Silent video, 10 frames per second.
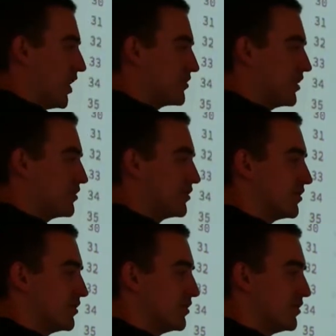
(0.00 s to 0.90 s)
process?
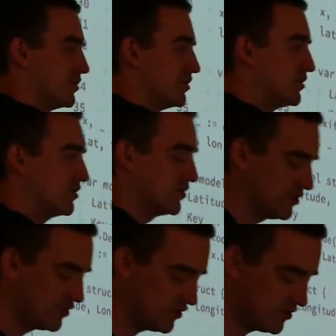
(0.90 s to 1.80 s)

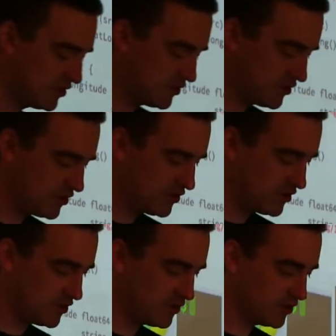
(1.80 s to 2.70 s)
awesome.
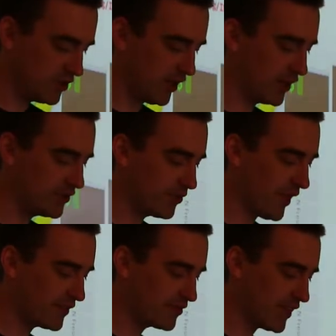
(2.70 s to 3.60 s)
Yeah, and so
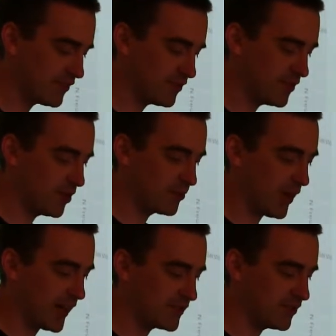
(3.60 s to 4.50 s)
that's, that's, you know, in
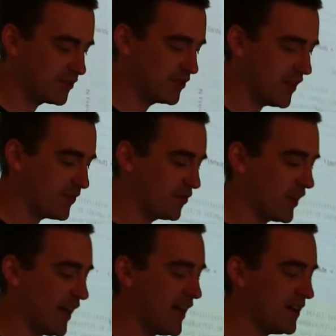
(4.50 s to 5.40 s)
practice, if you're
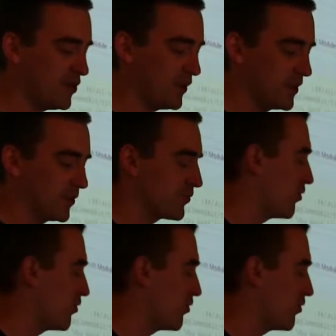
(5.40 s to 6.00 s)
like, I have no idea what's